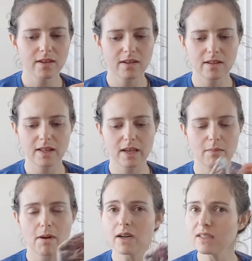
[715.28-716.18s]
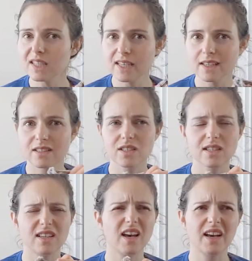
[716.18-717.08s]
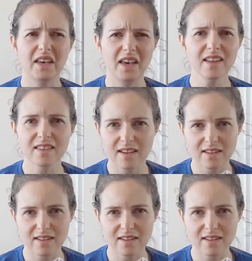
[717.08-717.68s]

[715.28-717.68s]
like marling, and she's like, yeah, I hate that.